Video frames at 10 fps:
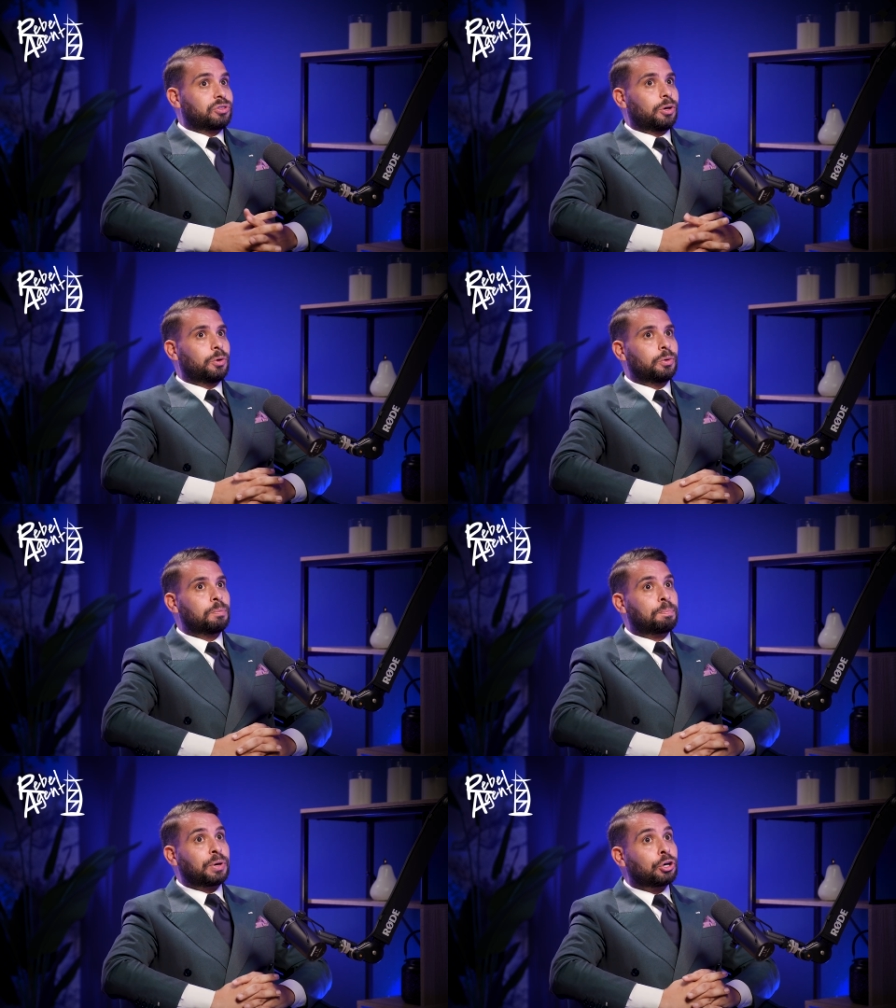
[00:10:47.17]
So
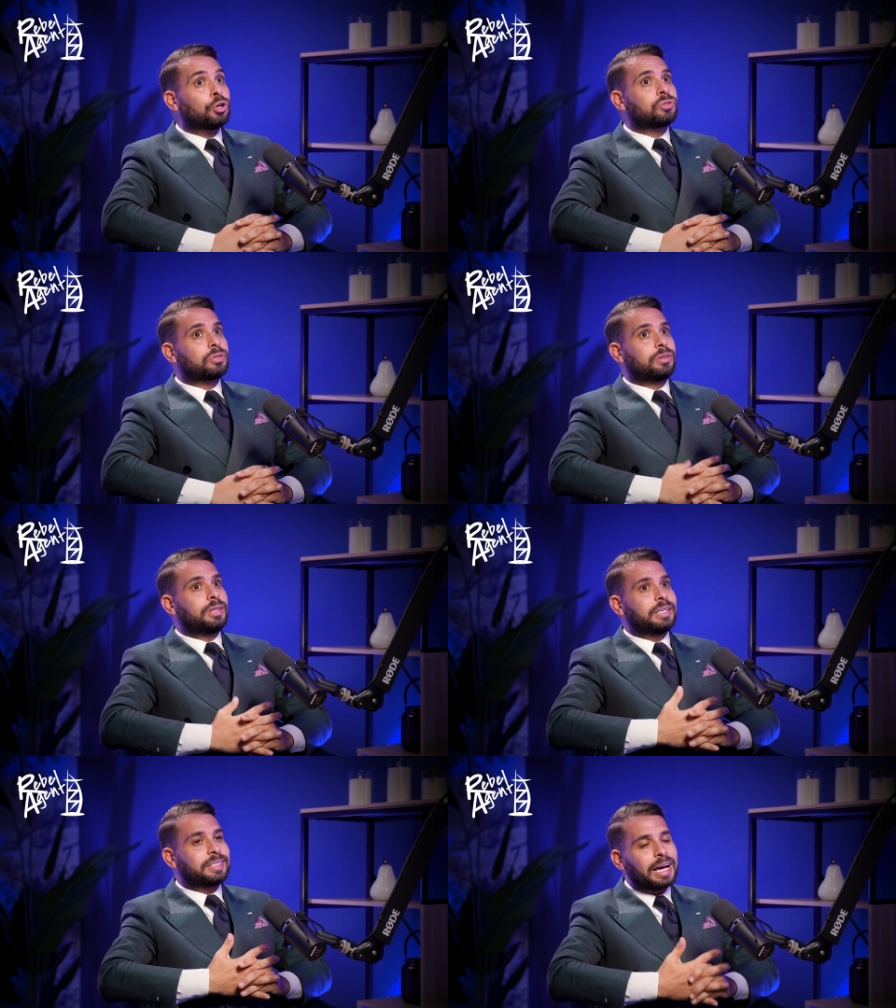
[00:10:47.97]
because
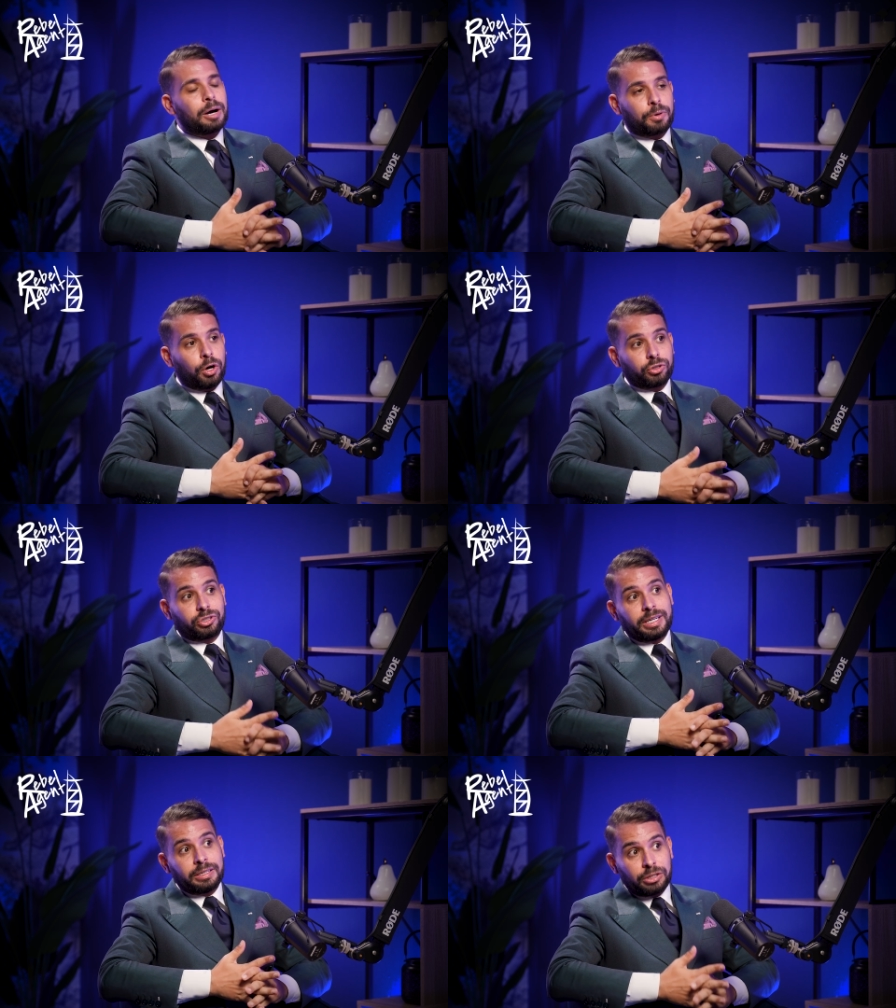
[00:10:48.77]
the setup
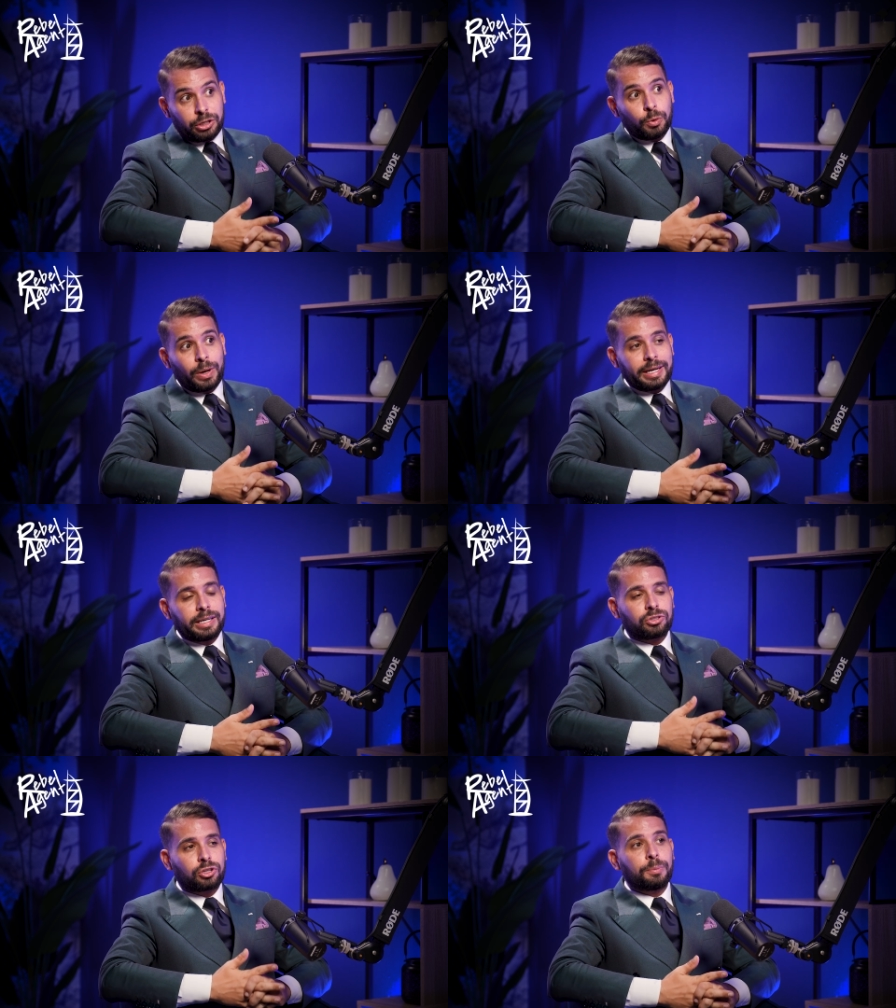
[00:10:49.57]
costs in the
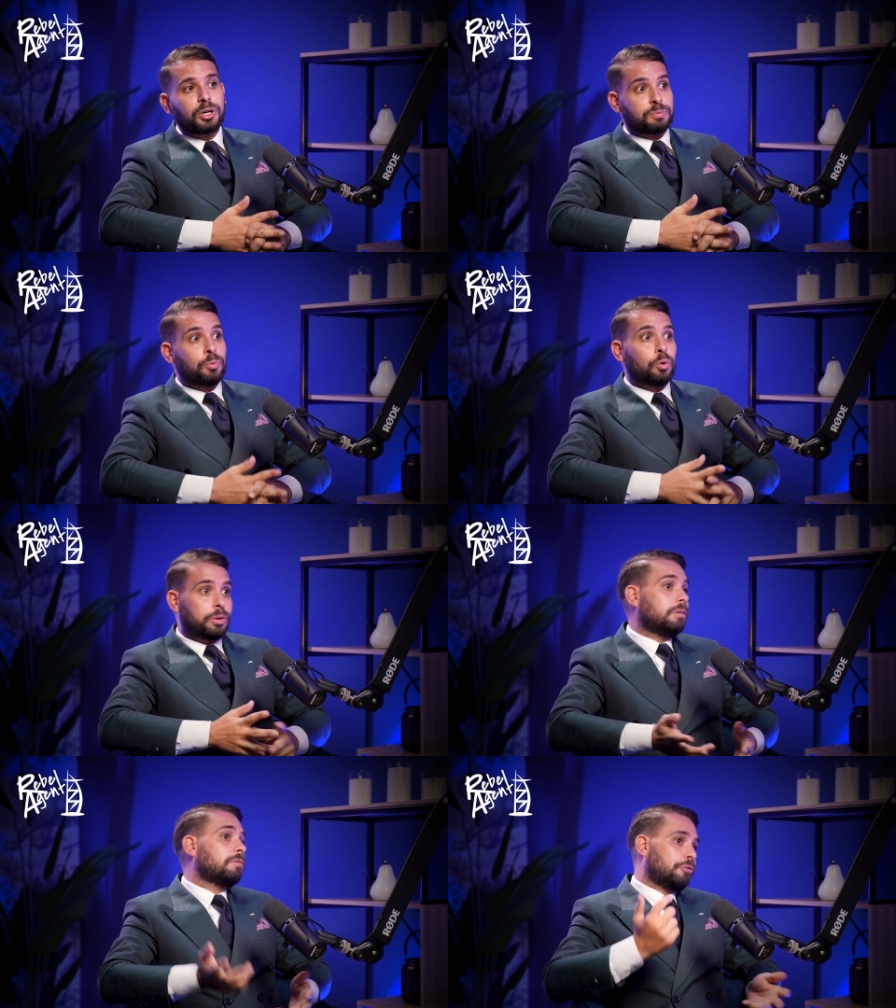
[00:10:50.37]
UAE are so much more
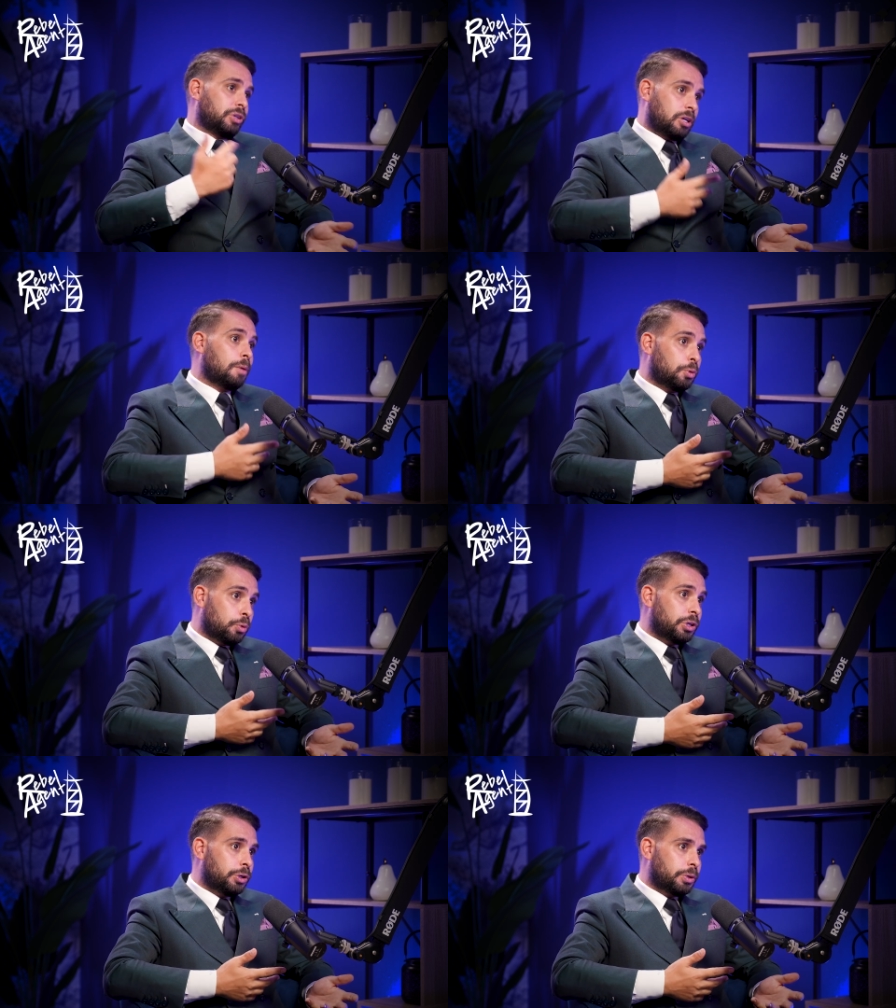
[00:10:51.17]
than, for example,
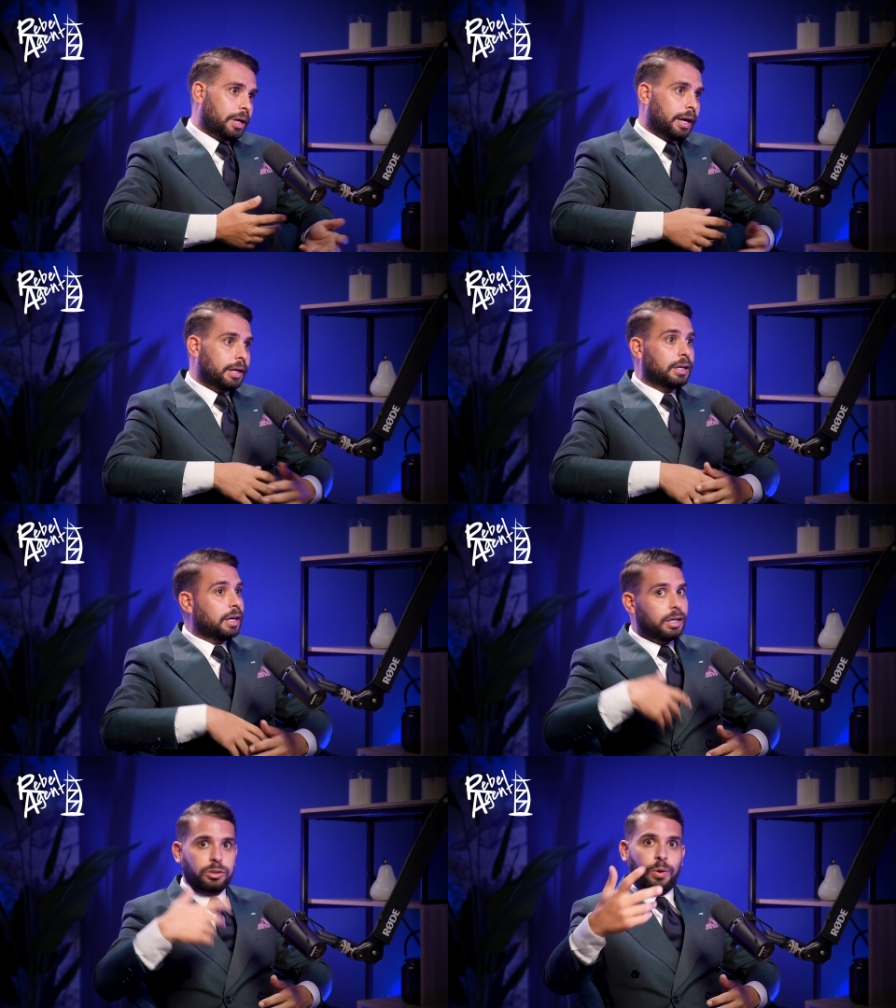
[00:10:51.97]
the UK,
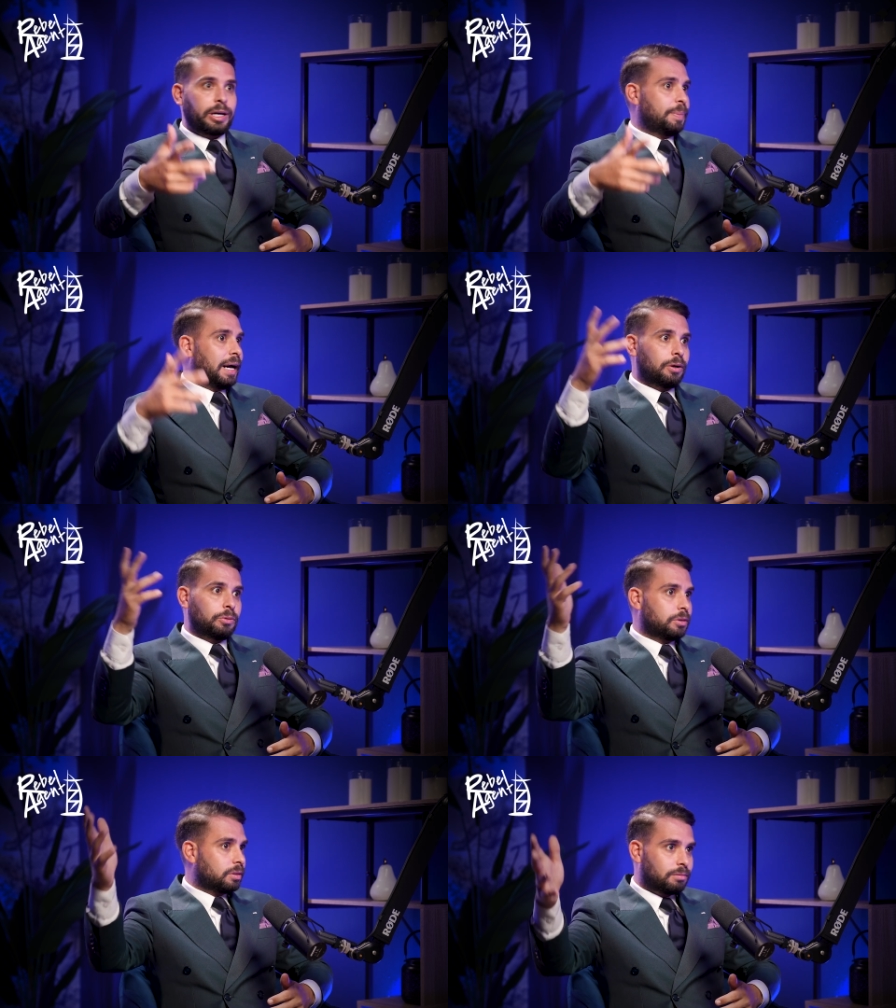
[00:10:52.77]

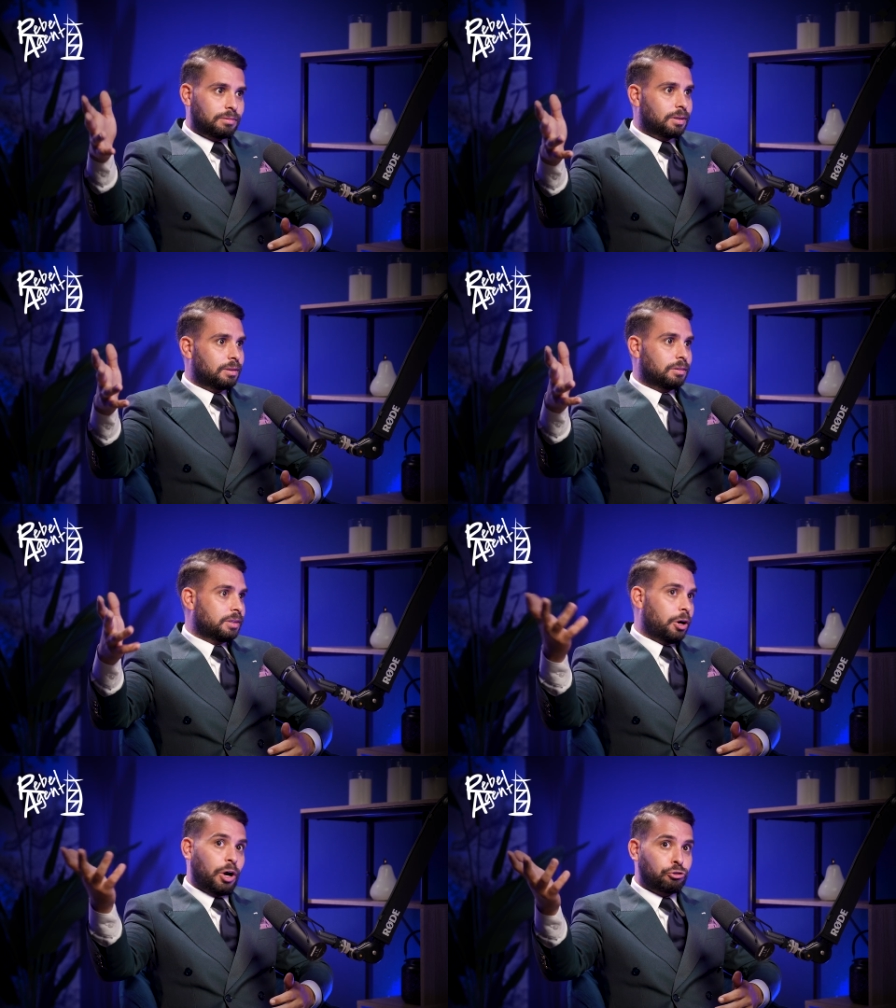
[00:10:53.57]
£20,
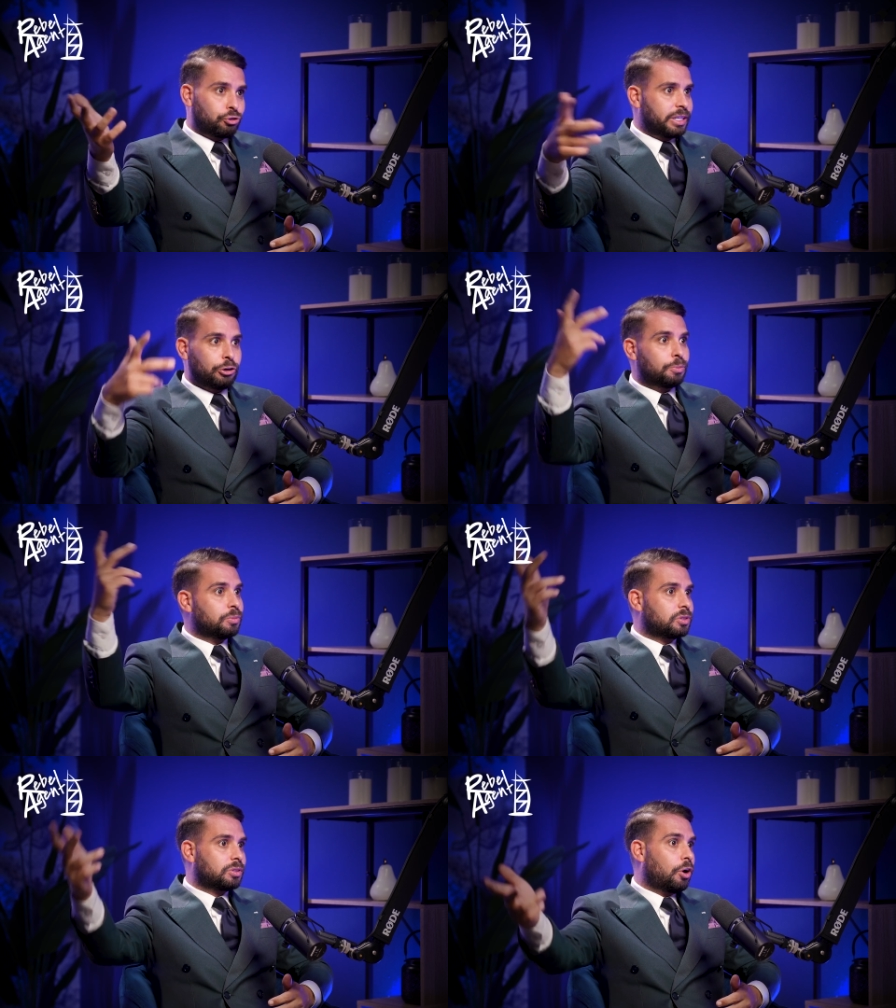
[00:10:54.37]
100
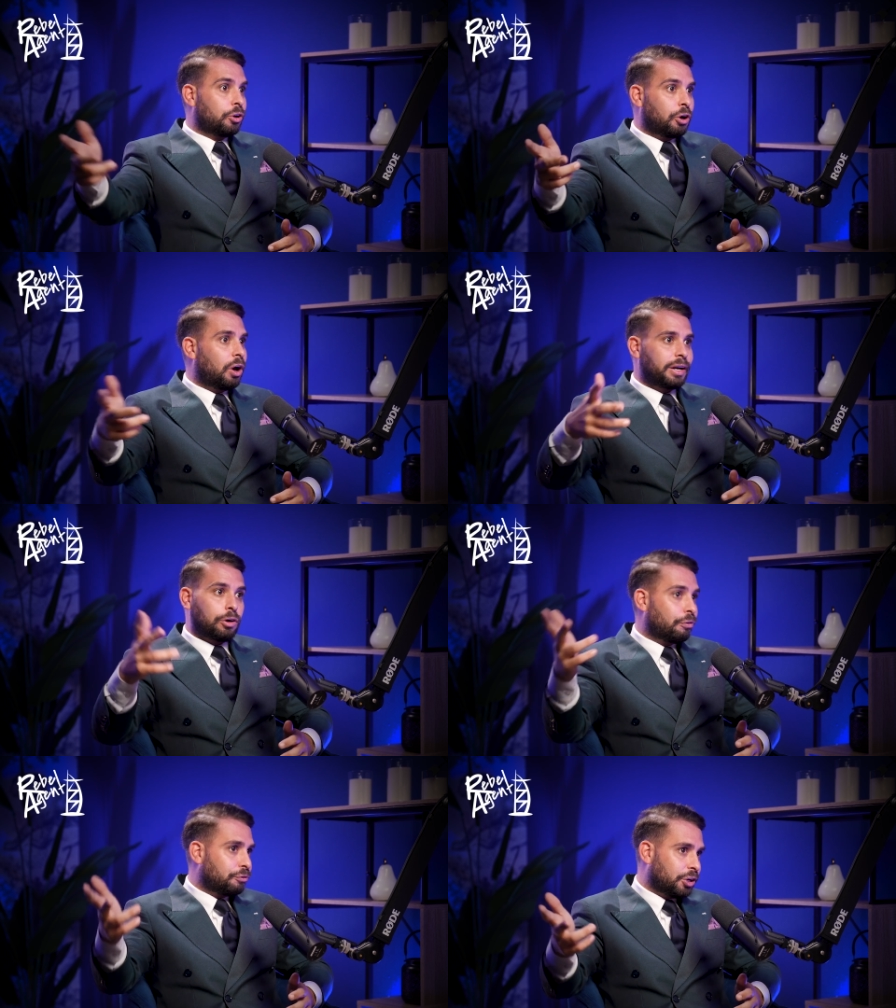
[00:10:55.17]
dirhams online,
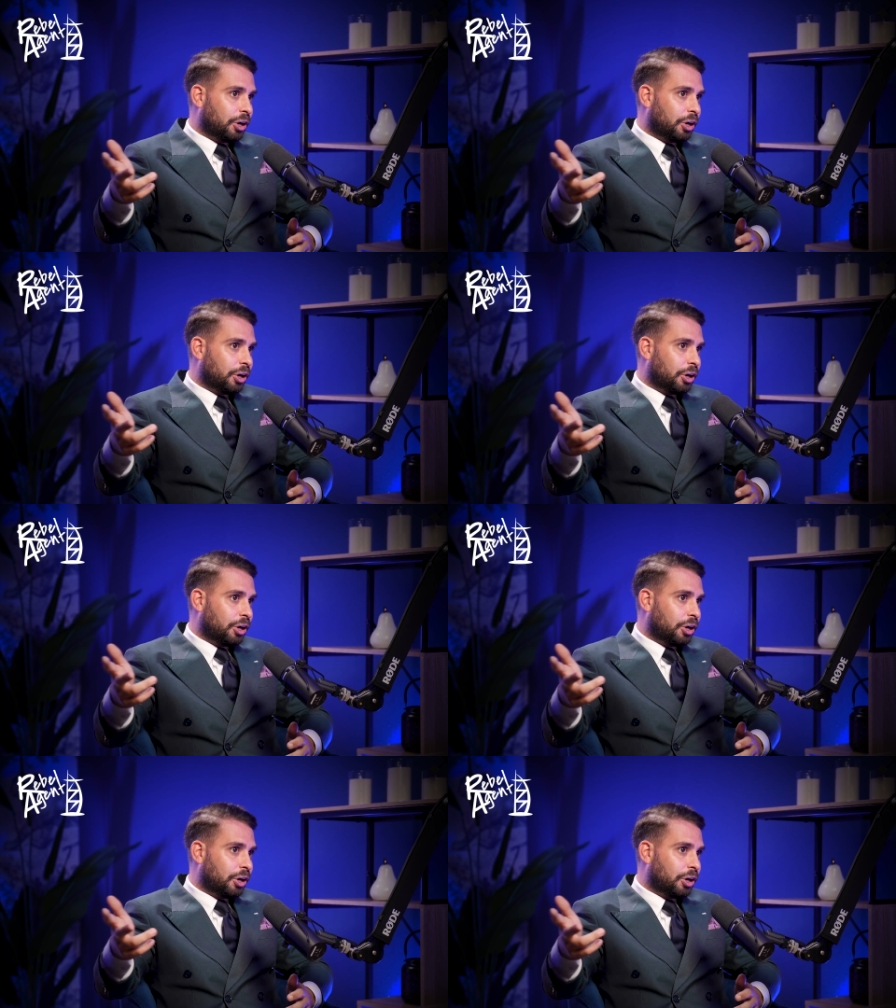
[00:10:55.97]
off you